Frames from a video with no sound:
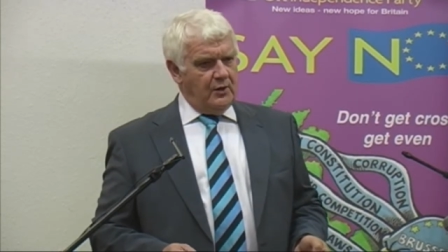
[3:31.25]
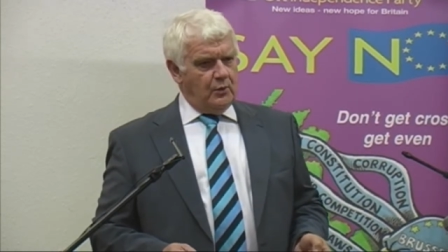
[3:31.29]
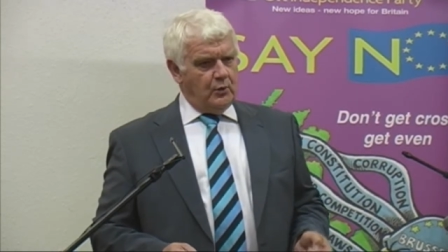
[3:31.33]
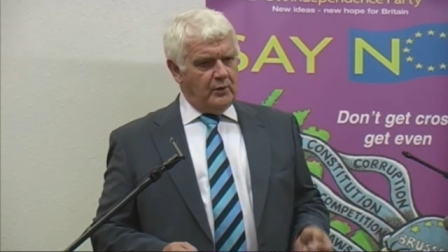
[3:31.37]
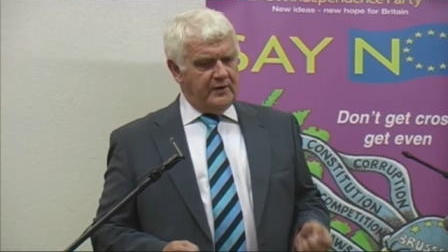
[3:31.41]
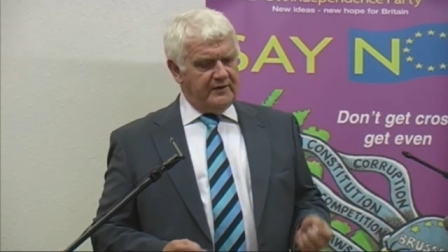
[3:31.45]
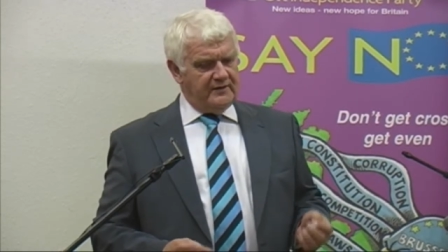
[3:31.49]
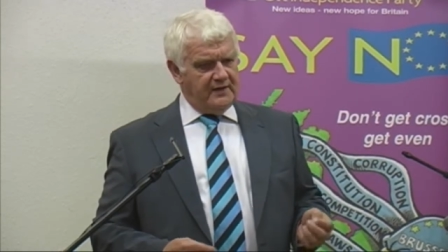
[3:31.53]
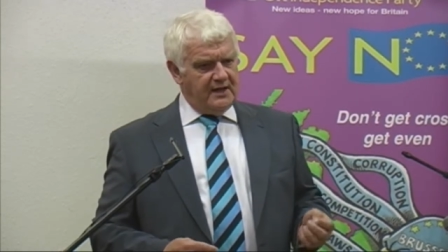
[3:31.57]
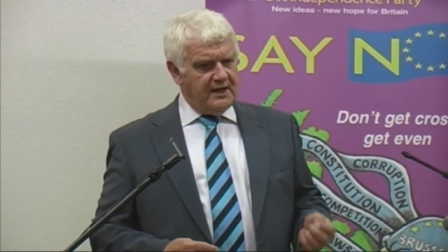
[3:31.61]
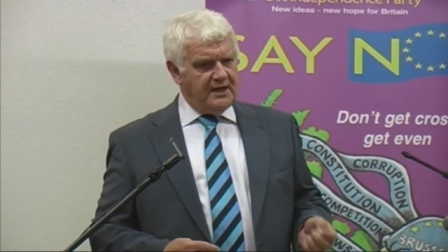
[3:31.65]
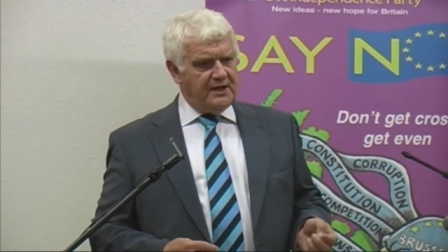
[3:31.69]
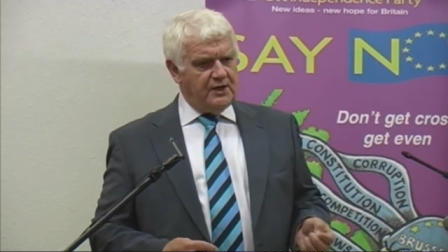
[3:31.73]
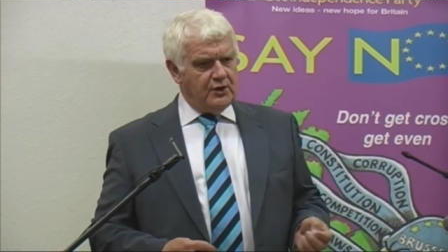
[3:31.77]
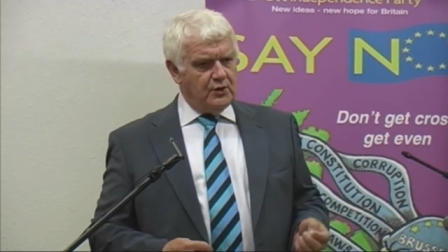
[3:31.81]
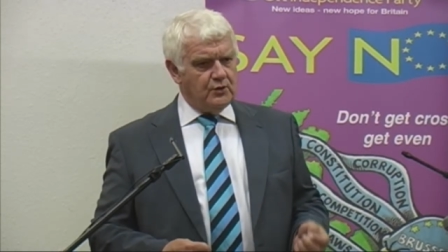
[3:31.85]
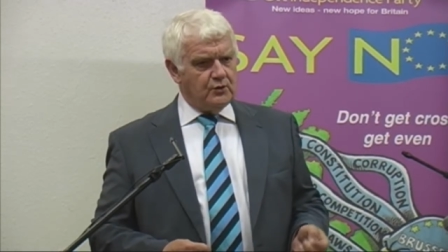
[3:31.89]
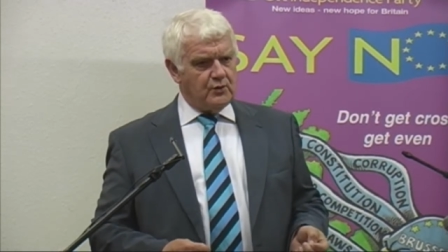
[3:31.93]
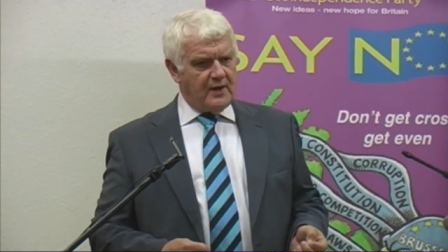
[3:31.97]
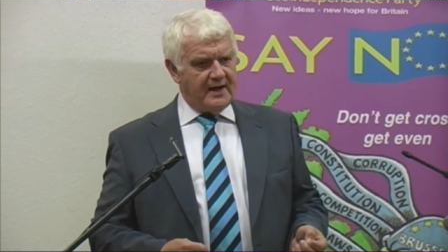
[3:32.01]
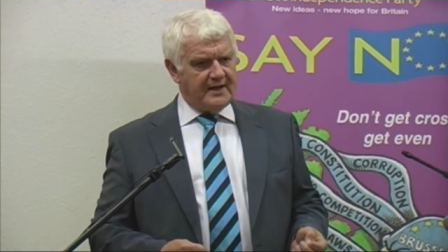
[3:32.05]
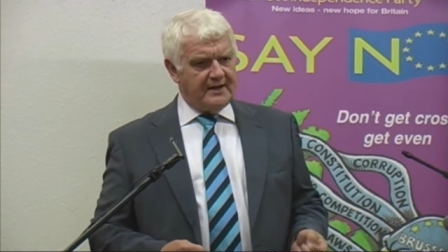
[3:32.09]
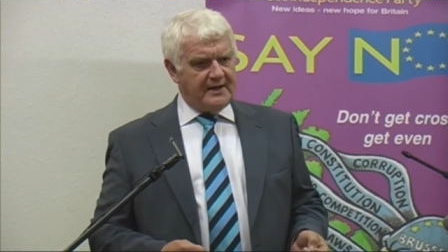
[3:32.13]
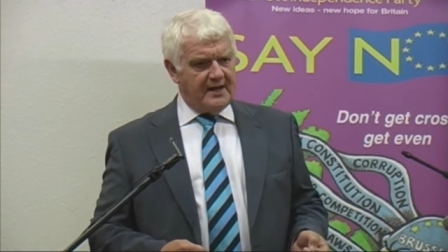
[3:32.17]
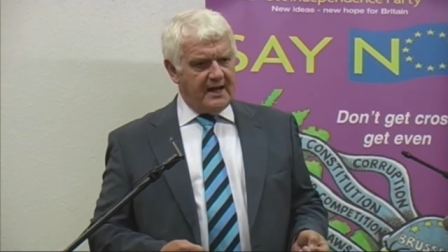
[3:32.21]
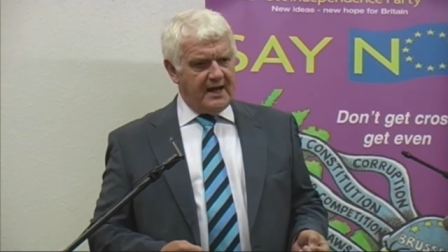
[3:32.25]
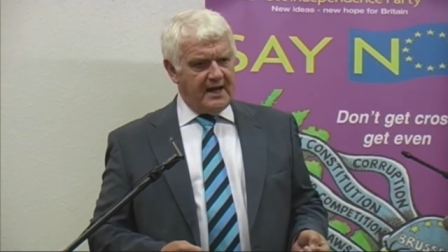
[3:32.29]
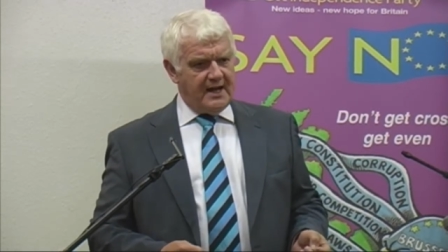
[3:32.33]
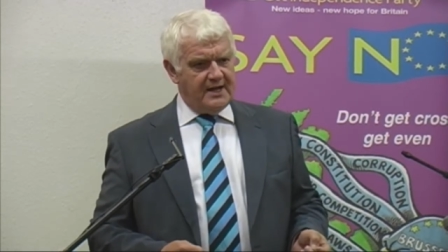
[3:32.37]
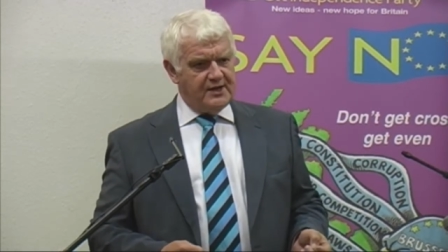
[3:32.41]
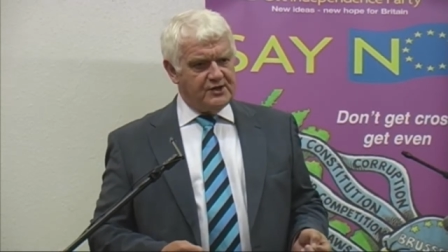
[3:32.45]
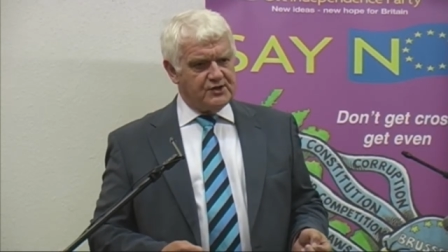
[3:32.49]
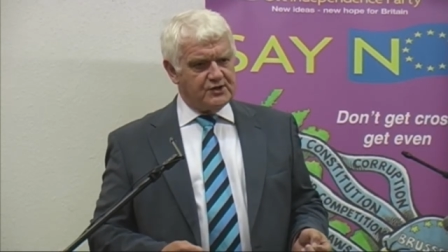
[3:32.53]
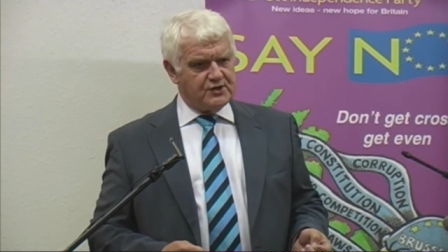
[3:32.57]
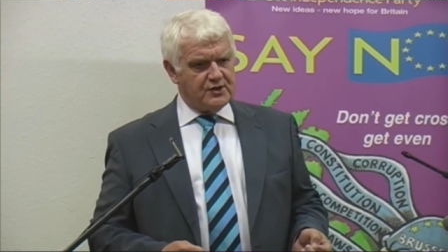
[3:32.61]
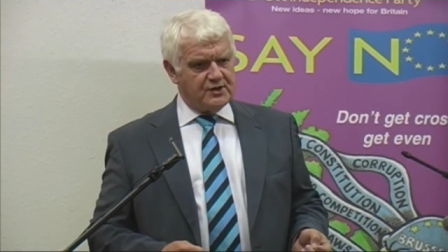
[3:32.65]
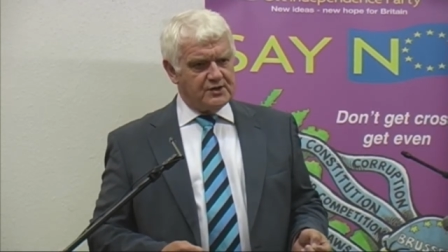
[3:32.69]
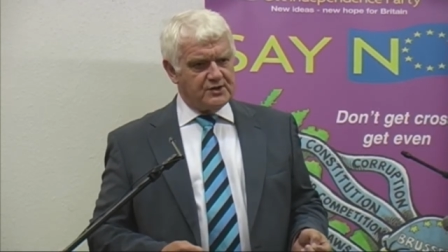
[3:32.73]
with EU
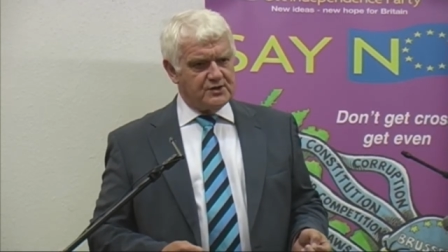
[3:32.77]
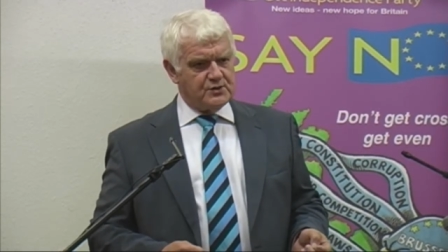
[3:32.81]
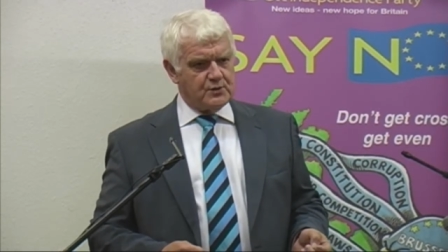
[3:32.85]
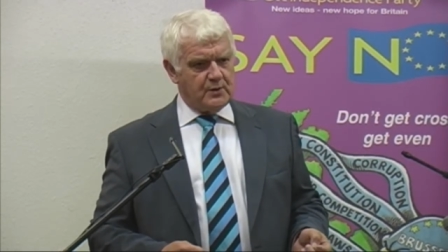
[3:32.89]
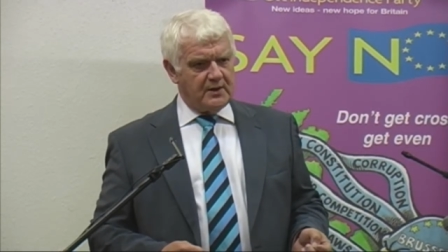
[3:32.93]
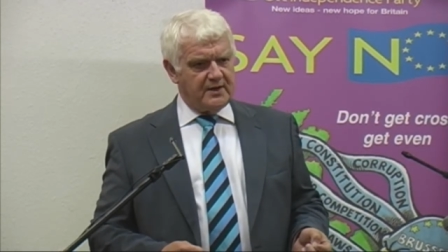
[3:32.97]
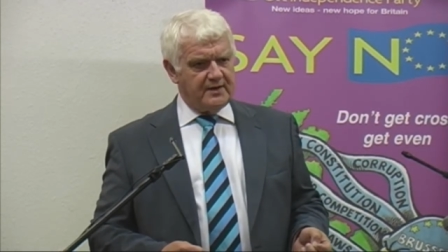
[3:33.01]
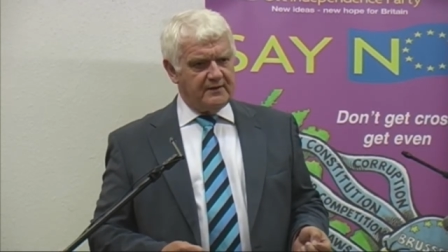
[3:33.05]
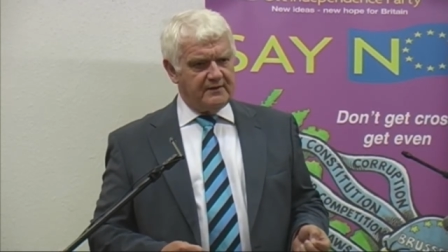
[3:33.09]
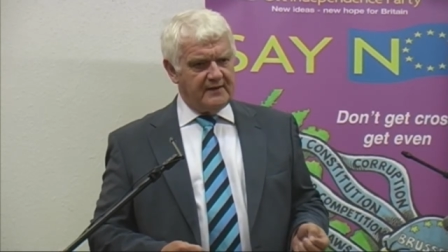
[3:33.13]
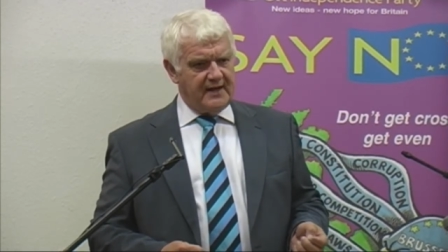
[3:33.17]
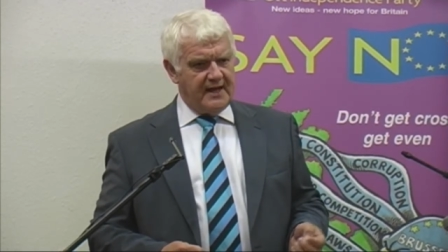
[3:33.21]
regulations when at